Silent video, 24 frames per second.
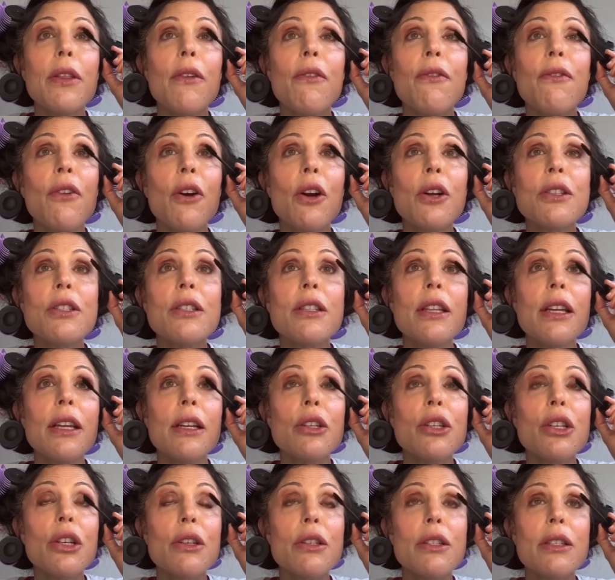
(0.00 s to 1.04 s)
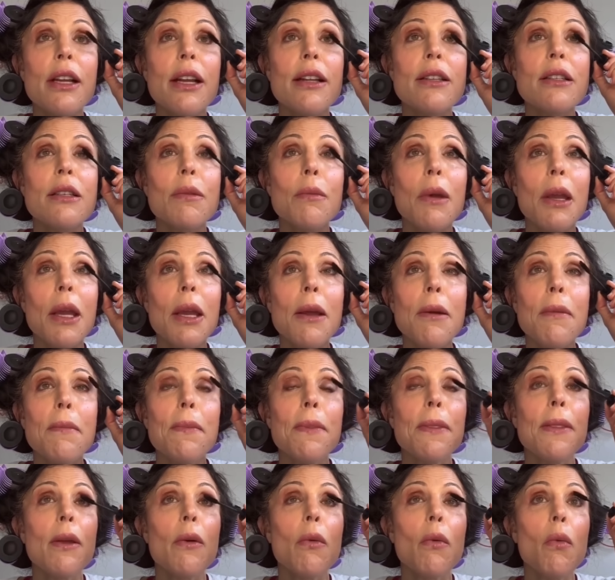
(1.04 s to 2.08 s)
first thing Jill said to me
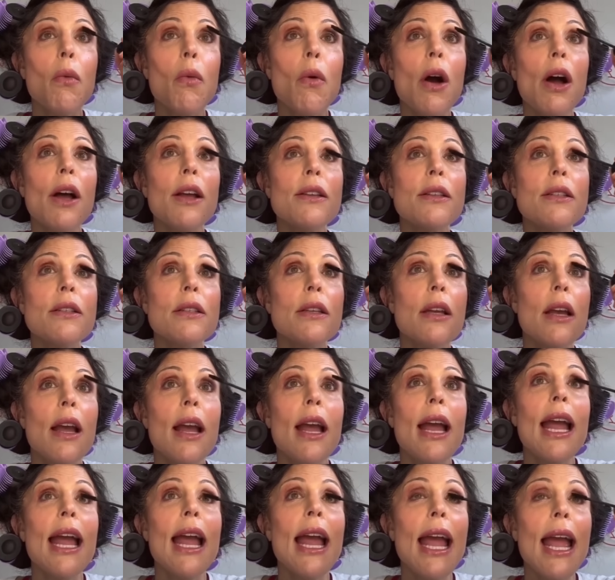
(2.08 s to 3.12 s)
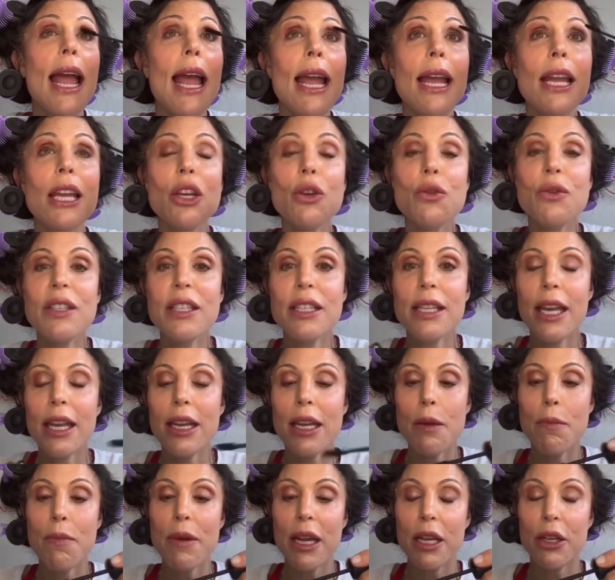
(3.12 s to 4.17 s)
was, hey, you
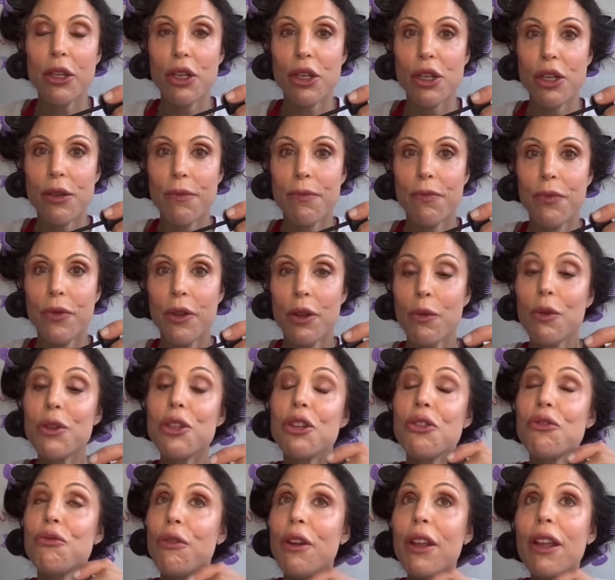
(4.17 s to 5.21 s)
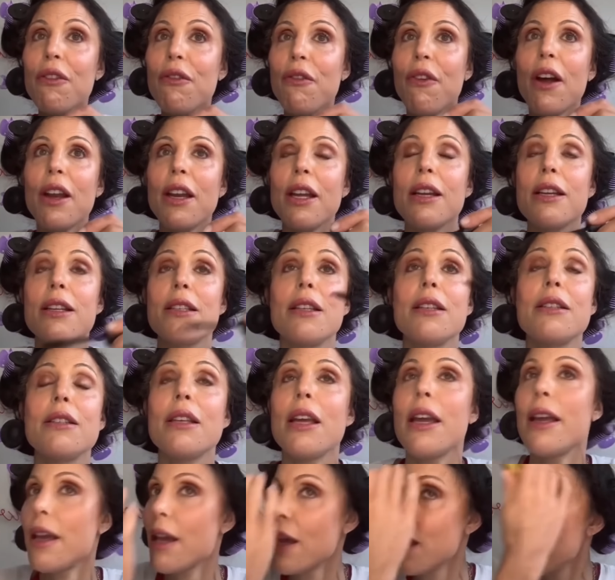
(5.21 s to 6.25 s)
skinny bitch, which is really funny because it's
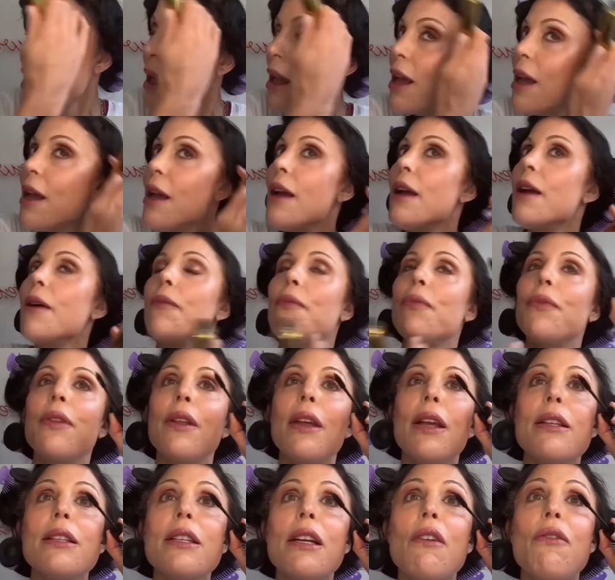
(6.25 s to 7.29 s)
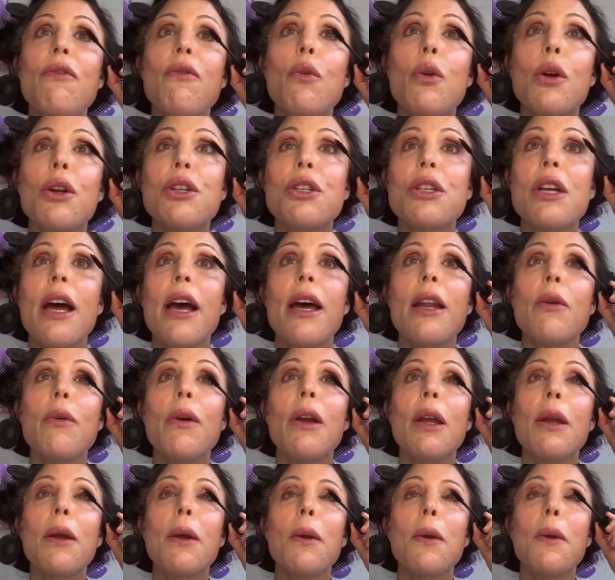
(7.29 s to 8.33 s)
like a
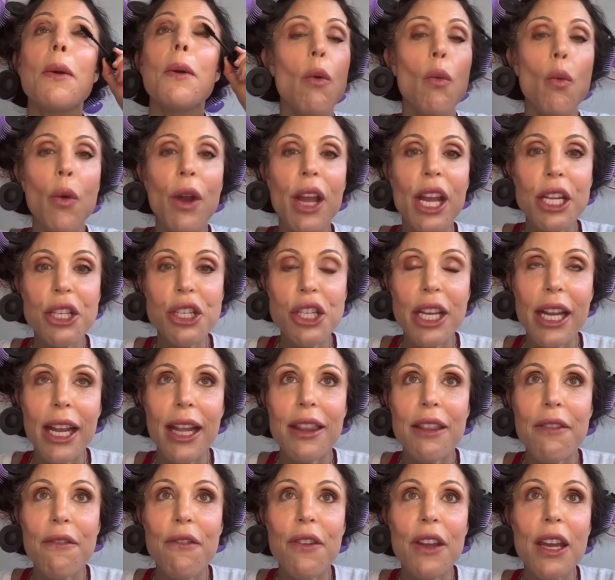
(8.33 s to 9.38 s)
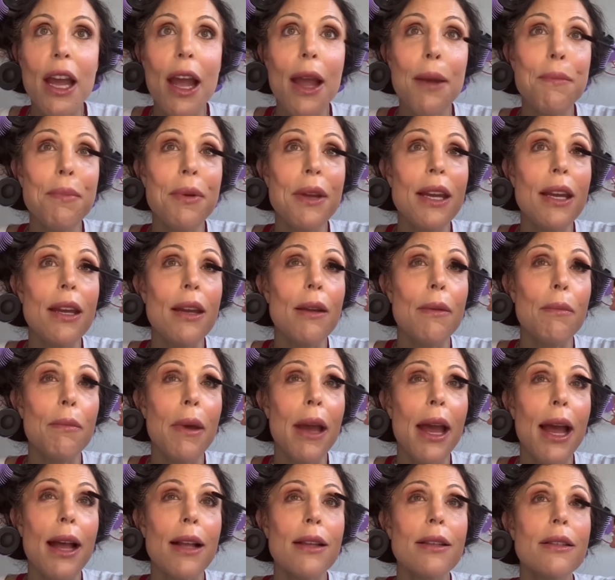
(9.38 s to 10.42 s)
foreshadowing. Where'd you get the VIP
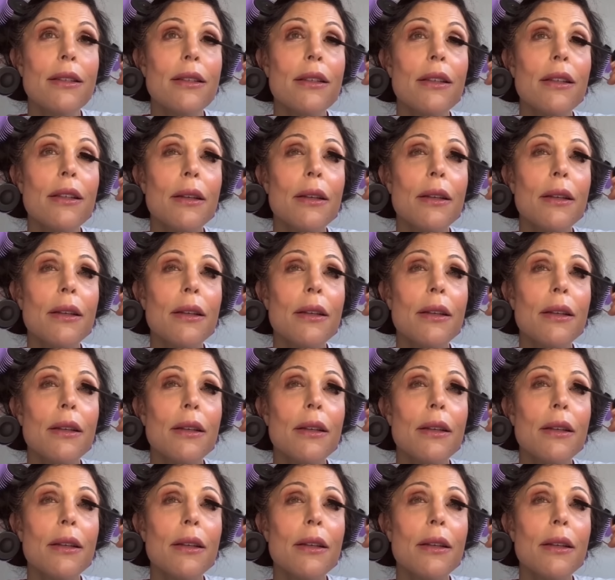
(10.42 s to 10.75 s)
pass?